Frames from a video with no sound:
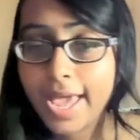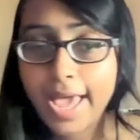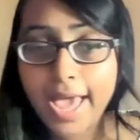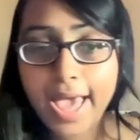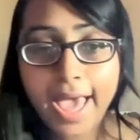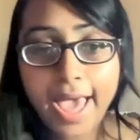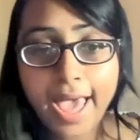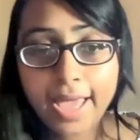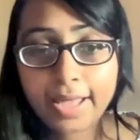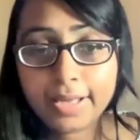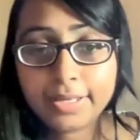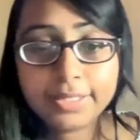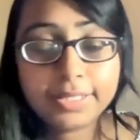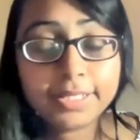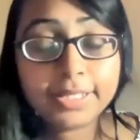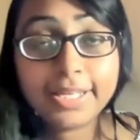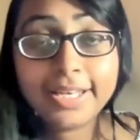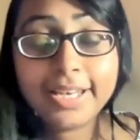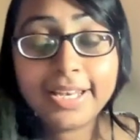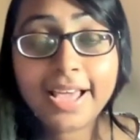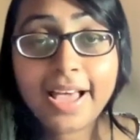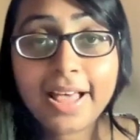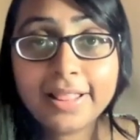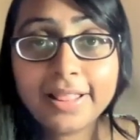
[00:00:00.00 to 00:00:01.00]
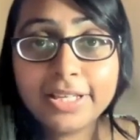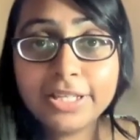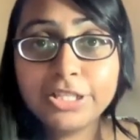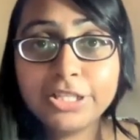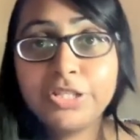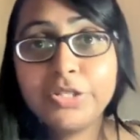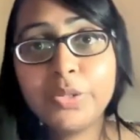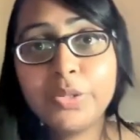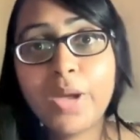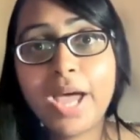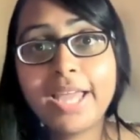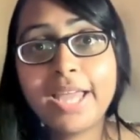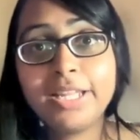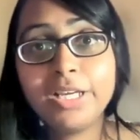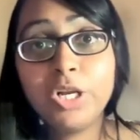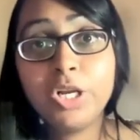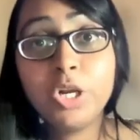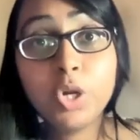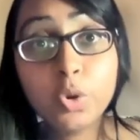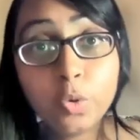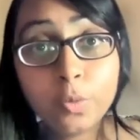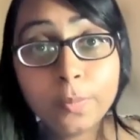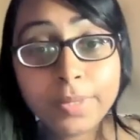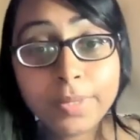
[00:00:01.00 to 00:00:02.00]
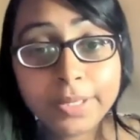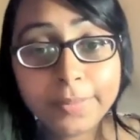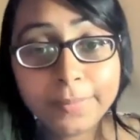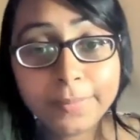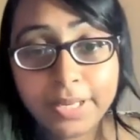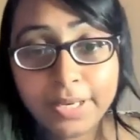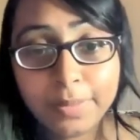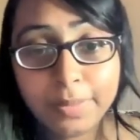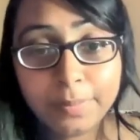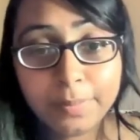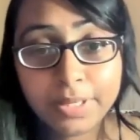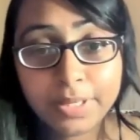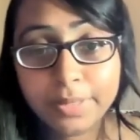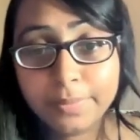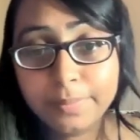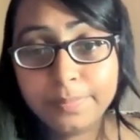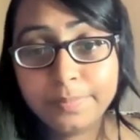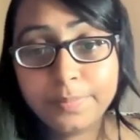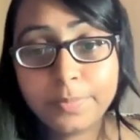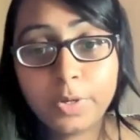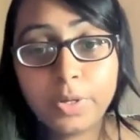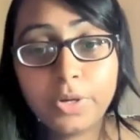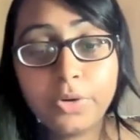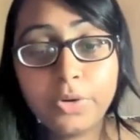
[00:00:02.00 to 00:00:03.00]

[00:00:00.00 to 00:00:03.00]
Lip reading: and another to add a global minimum